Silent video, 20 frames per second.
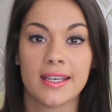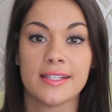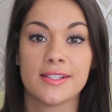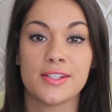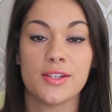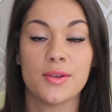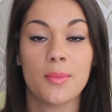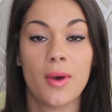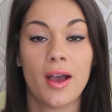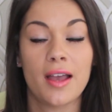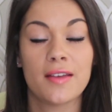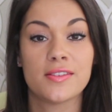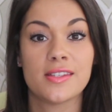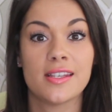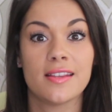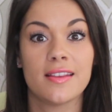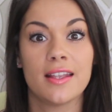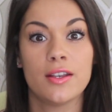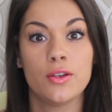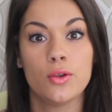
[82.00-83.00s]
So you might have
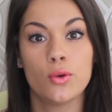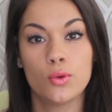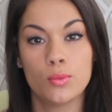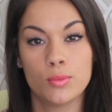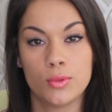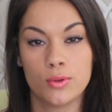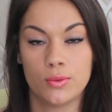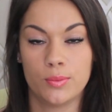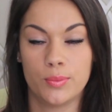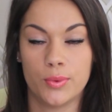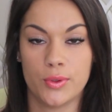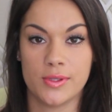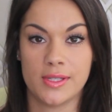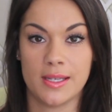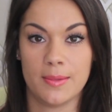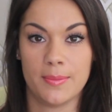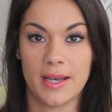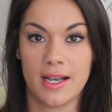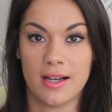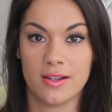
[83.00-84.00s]
seen their normal
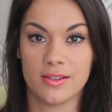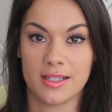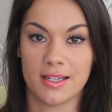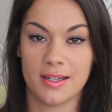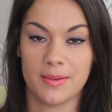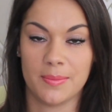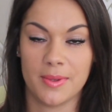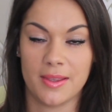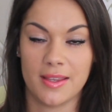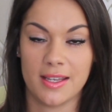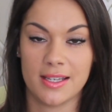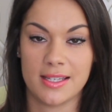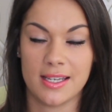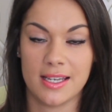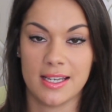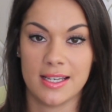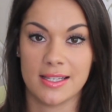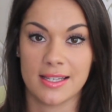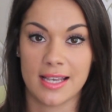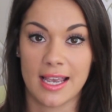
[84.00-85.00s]
bronzing powder, but this
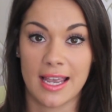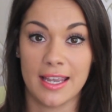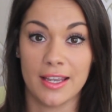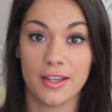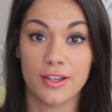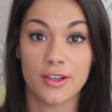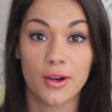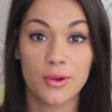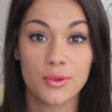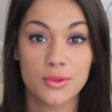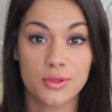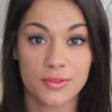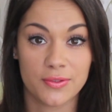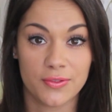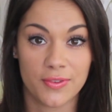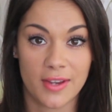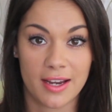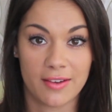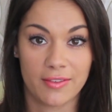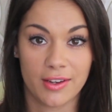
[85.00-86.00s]
is a golden
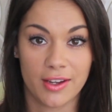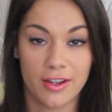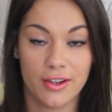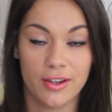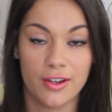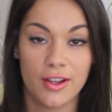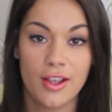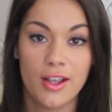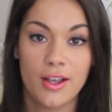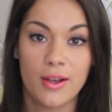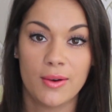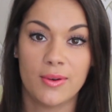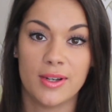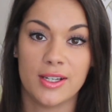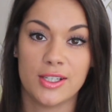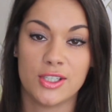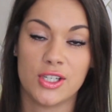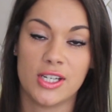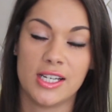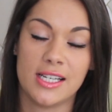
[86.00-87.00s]
variant,
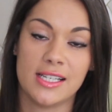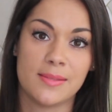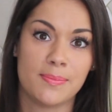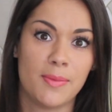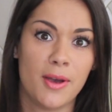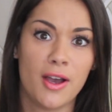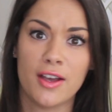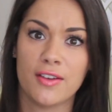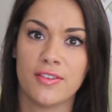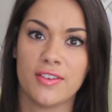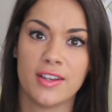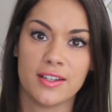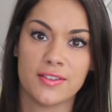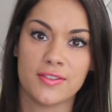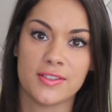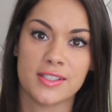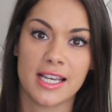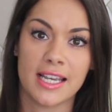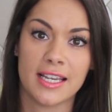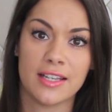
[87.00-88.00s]
which is perfect
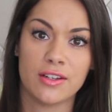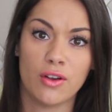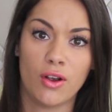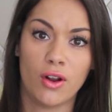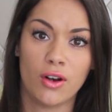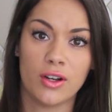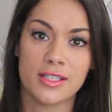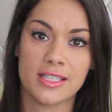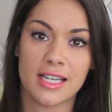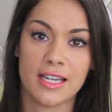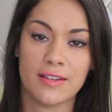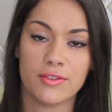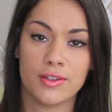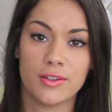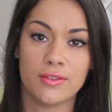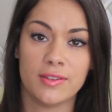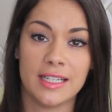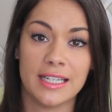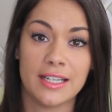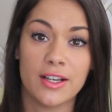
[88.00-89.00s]
for taking a holiday
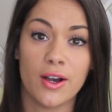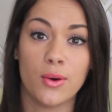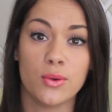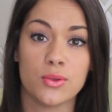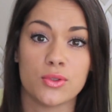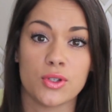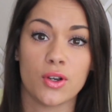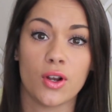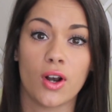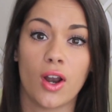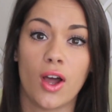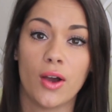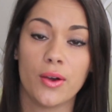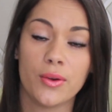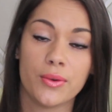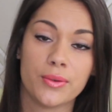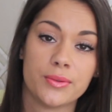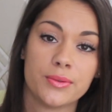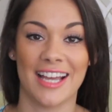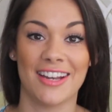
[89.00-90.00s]
for a really golden
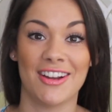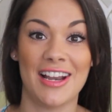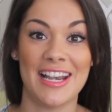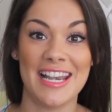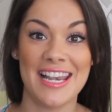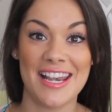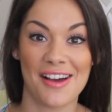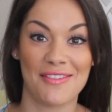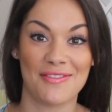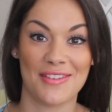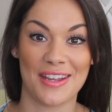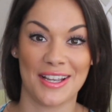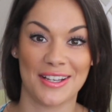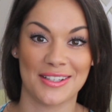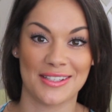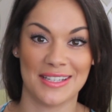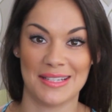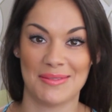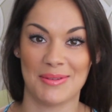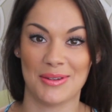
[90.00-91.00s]
glow. And I love it
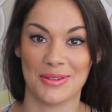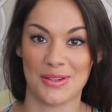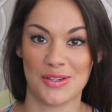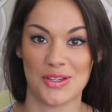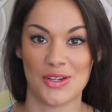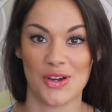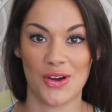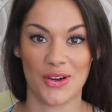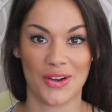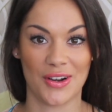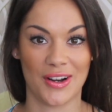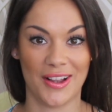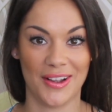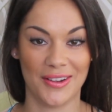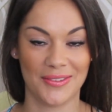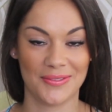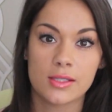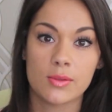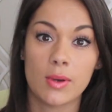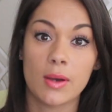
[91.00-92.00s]
because it smells like
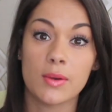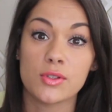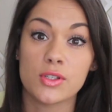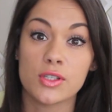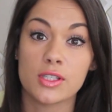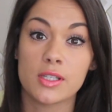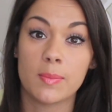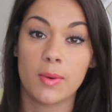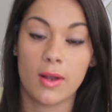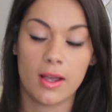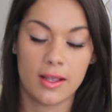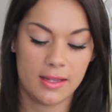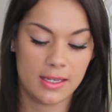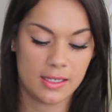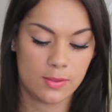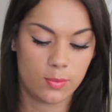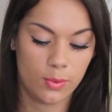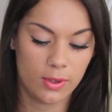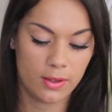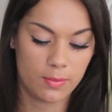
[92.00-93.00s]
chocolate. So I was just applying
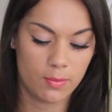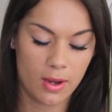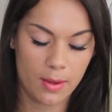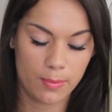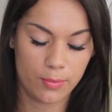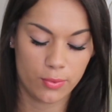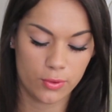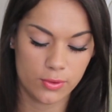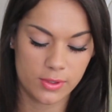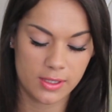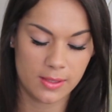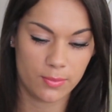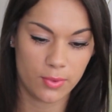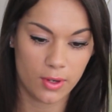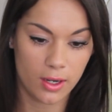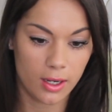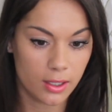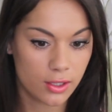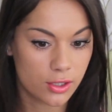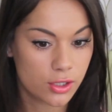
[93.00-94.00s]
this with my bronzing
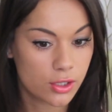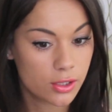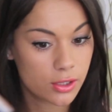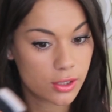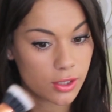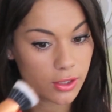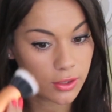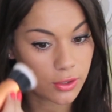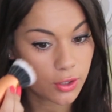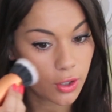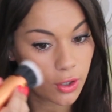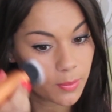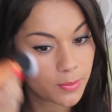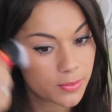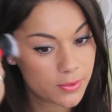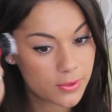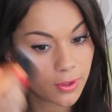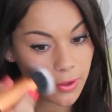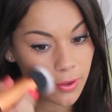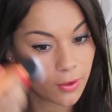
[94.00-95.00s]
brush to the
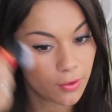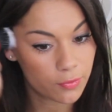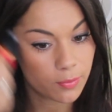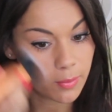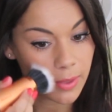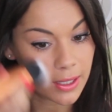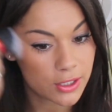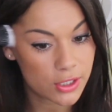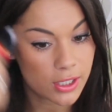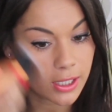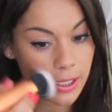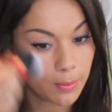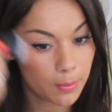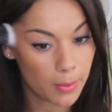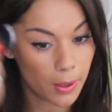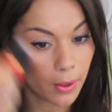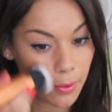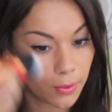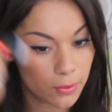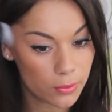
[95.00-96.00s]
tops of my
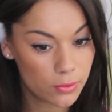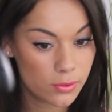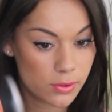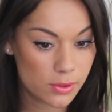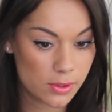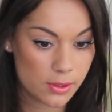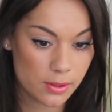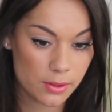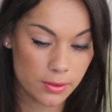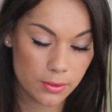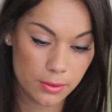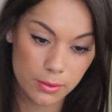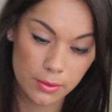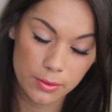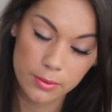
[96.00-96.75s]
cheekbones,